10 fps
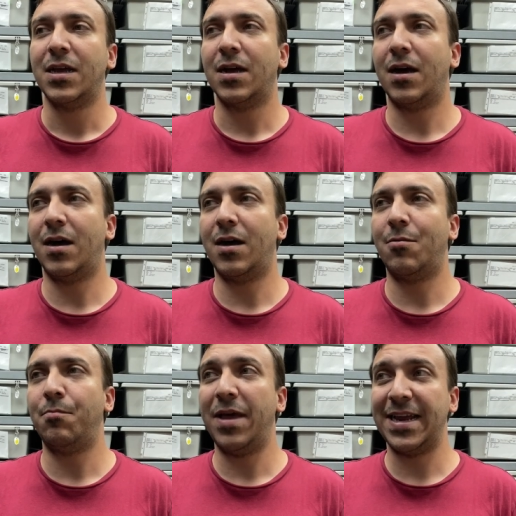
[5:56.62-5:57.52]
uh,
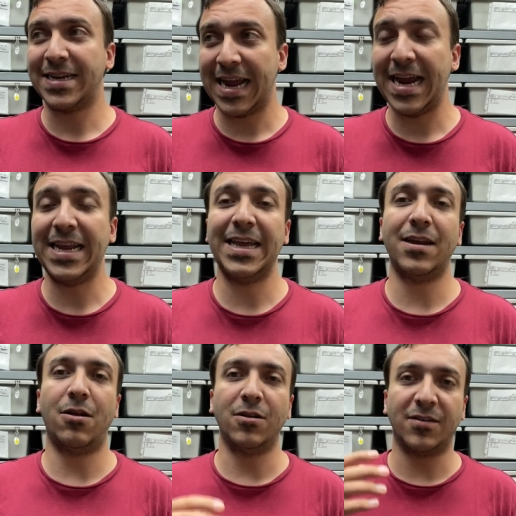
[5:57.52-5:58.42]
maintaining it,
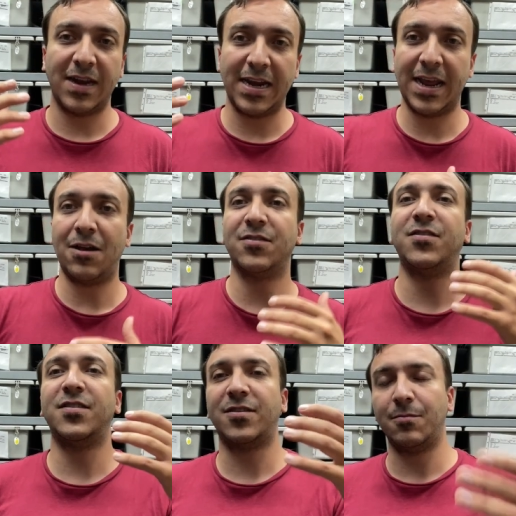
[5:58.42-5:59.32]
understanding how
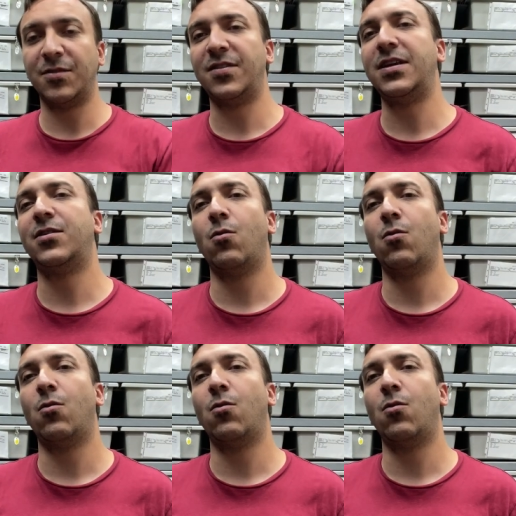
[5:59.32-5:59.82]
systems need to